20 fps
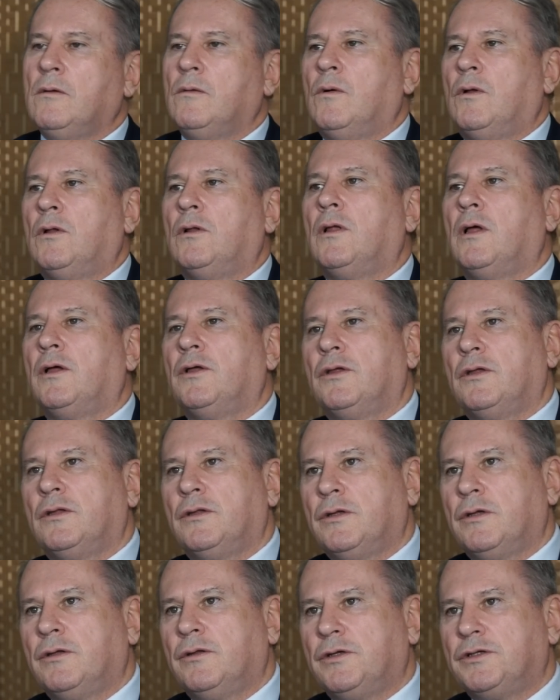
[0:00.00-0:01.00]
Well,
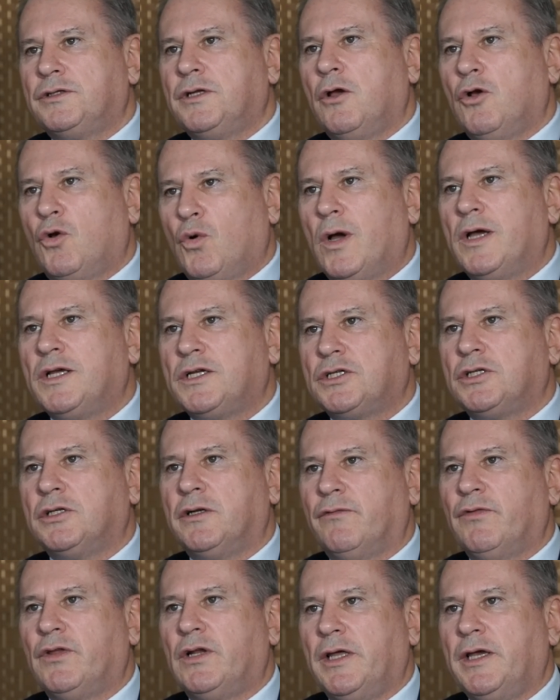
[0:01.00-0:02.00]
there's no
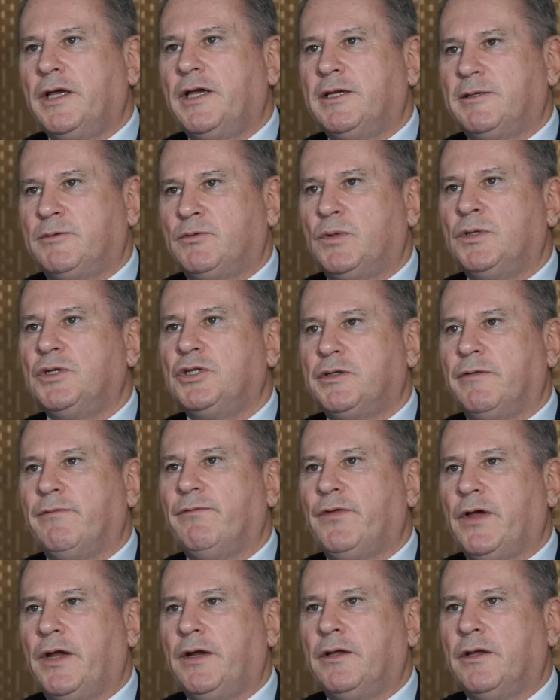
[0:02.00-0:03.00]
question of the linkage between Sinn
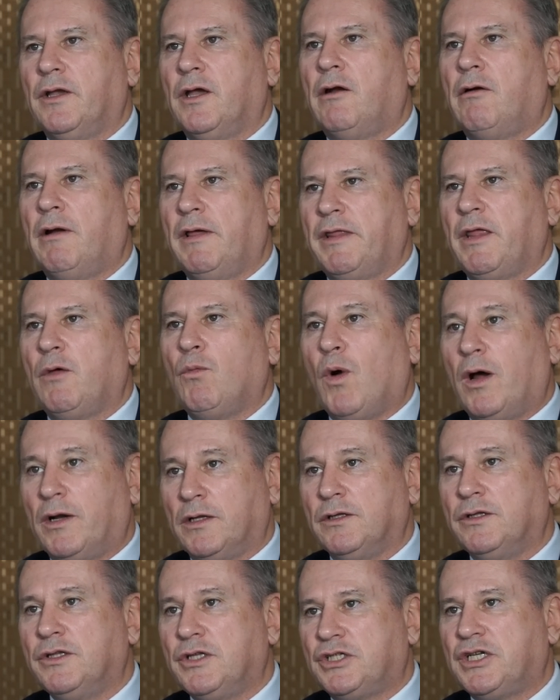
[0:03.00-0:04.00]
Féin and the IRA. They're one
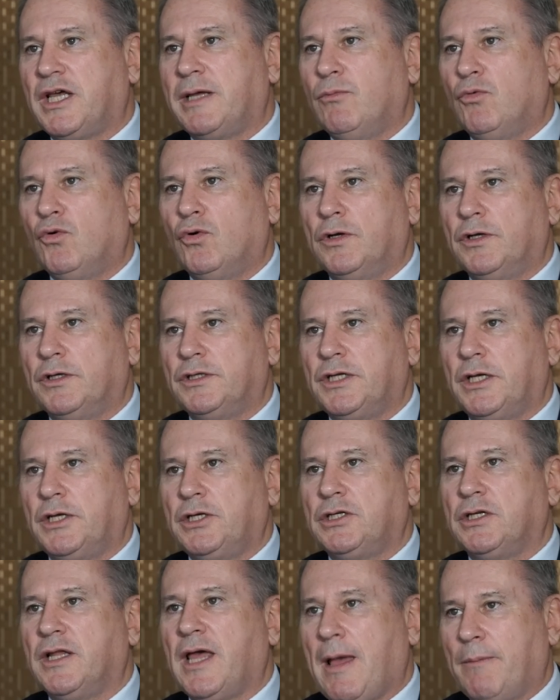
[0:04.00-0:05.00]
and the same
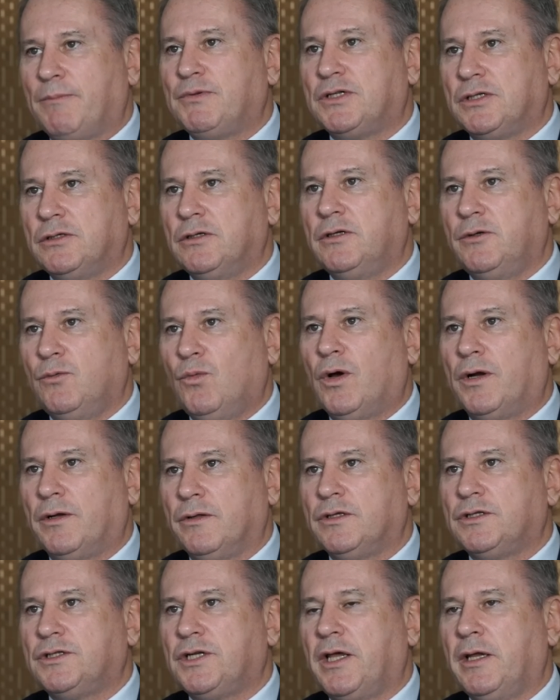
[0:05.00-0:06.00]
organisation, absolutely one
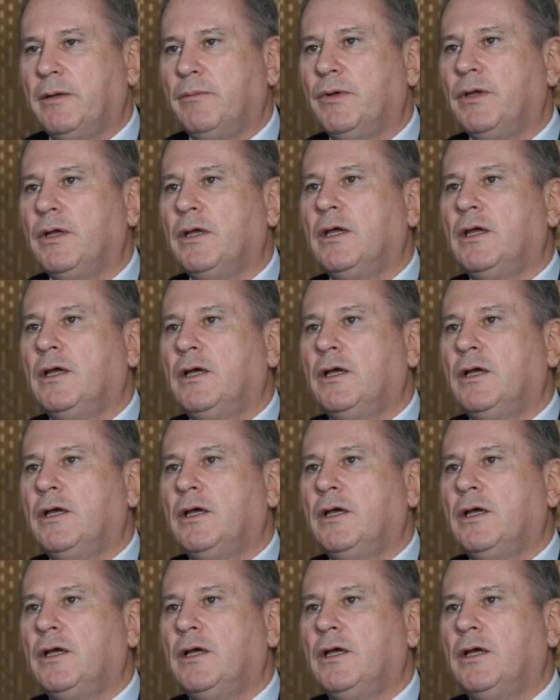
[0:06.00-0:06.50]
and the same.